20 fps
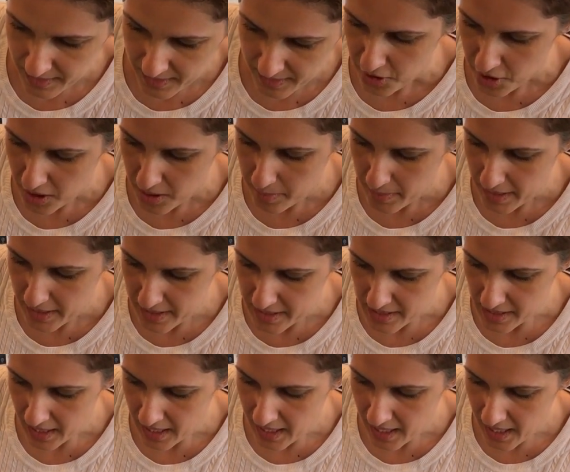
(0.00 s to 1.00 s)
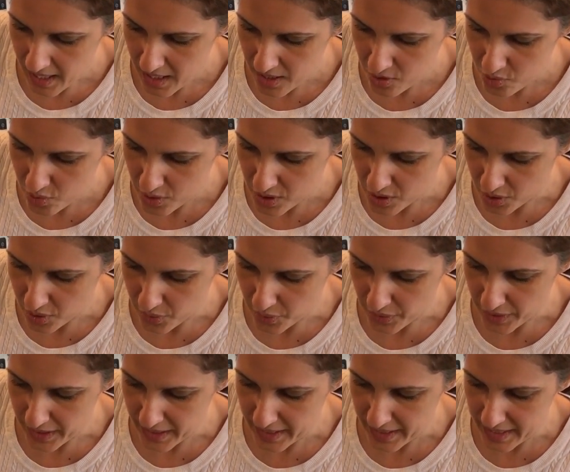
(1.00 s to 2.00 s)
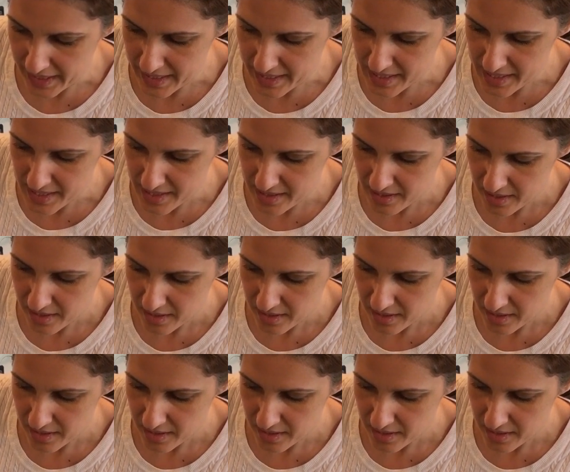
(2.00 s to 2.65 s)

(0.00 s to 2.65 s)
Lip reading: 30 minutes, 100 degrees,